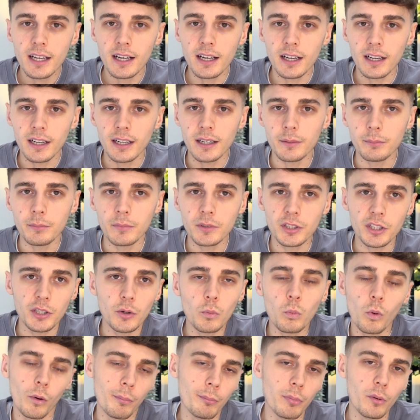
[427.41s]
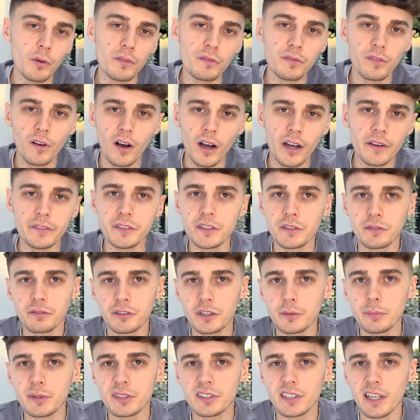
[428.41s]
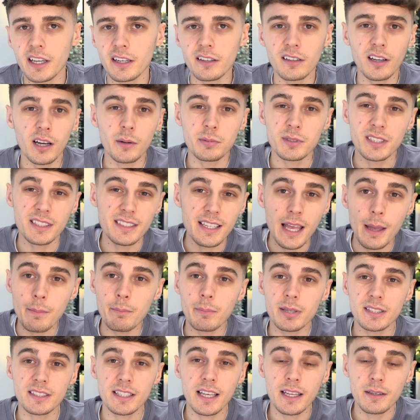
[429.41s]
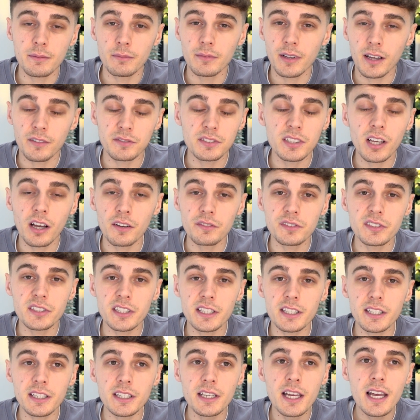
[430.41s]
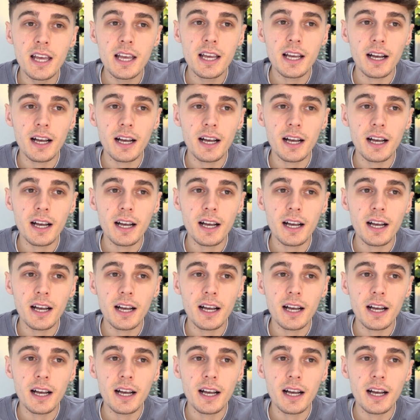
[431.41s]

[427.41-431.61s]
1.5 to 3%, up to 10% I've seen